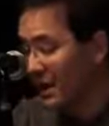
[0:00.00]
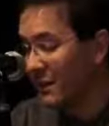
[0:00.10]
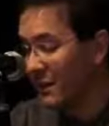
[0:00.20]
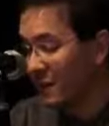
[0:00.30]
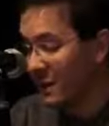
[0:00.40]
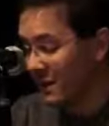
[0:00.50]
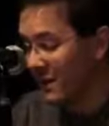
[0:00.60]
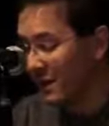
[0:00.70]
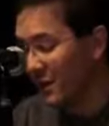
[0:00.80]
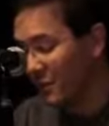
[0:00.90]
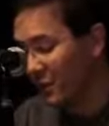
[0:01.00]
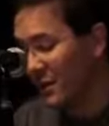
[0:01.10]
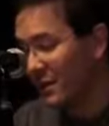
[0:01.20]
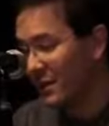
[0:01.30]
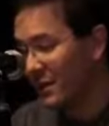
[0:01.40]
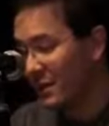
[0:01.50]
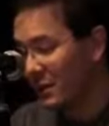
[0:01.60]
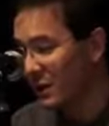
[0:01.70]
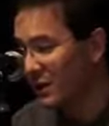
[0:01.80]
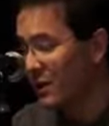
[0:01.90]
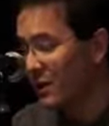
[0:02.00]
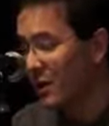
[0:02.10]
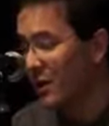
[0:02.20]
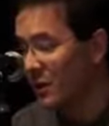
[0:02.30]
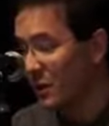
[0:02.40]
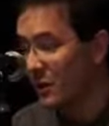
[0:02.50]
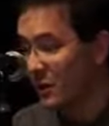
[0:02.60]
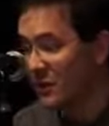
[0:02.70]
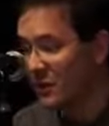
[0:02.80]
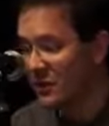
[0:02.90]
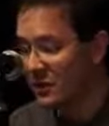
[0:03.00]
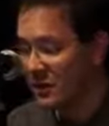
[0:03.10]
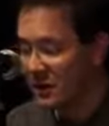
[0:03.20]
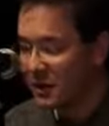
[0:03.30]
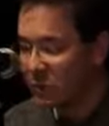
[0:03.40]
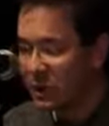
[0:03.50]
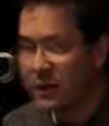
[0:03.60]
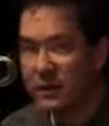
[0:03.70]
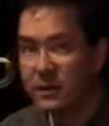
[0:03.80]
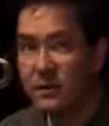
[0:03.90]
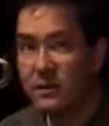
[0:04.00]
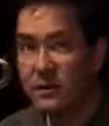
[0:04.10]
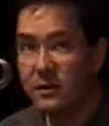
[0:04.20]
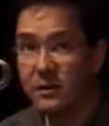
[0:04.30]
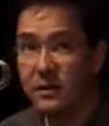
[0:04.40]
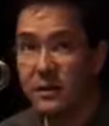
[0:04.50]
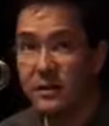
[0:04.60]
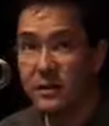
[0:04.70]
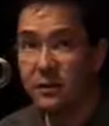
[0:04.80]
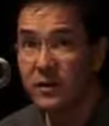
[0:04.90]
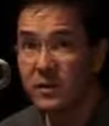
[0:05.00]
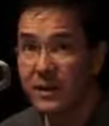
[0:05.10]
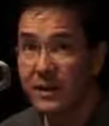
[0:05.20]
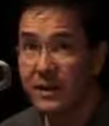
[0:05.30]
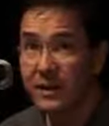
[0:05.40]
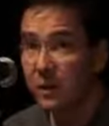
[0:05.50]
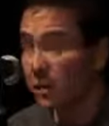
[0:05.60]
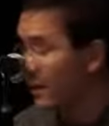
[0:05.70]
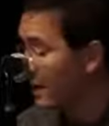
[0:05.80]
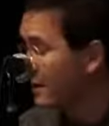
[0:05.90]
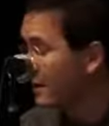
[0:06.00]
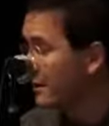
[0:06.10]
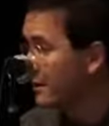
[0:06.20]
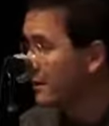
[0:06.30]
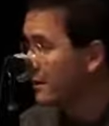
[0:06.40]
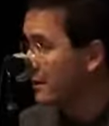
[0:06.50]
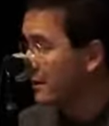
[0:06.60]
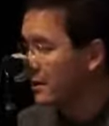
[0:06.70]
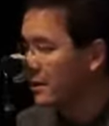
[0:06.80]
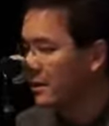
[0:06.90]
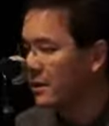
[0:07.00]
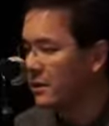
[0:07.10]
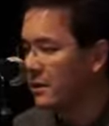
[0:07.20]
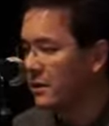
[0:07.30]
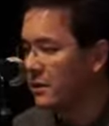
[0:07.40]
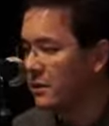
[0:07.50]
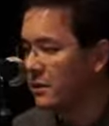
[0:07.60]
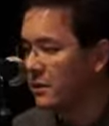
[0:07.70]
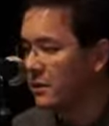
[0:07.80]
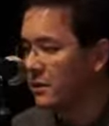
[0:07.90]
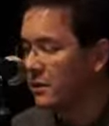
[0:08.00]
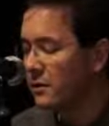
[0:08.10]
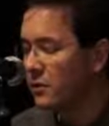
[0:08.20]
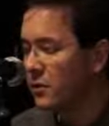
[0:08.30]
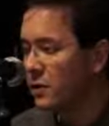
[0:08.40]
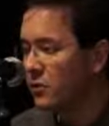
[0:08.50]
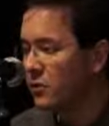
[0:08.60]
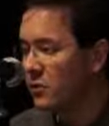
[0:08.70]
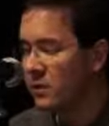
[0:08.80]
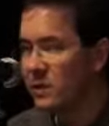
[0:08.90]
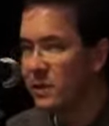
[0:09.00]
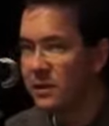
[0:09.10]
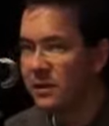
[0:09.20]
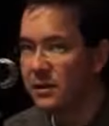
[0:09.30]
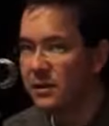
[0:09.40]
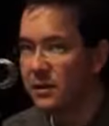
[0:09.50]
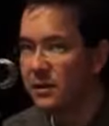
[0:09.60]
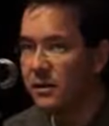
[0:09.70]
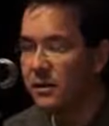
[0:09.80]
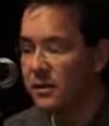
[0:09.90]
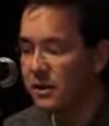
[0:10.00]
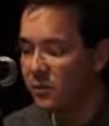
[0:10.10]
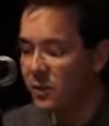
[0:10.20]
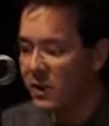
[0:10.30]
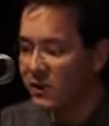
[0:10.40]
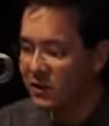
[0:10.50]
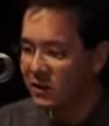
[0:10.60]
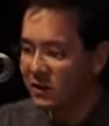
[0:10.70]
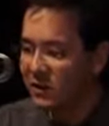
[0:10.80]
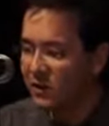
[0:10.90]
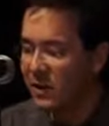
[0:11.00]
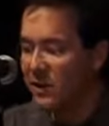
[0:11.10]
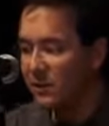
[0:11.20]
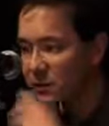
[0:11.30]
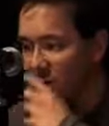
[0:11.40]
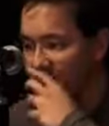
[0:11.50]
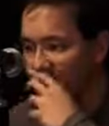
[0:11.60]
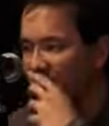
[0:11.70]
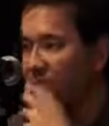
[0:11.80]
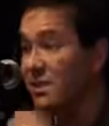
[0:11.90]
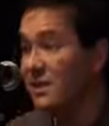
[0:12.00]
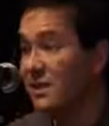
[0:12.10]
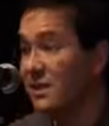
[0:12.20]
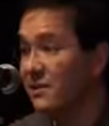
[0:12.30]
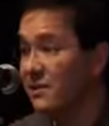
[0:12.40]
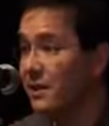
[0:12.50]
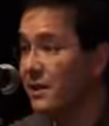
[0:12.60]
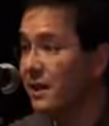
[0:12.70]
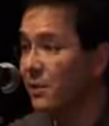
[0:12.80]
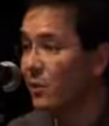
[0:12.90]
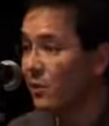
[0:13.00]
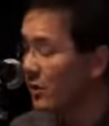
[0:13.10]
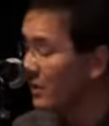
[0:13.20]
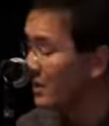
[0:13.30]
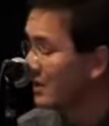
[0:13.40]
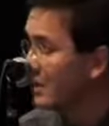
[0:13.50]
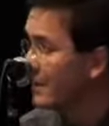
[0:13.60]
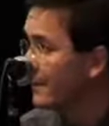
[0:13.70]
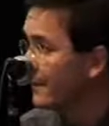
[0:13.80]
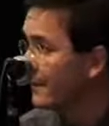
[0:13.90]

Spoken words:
happened when I started working on The Arrival, I realised, wow, this looks a bit like a comic. It's no longer a picture book. It's becoming long, and each page has lots of panels on it. I better start finding out what comics are.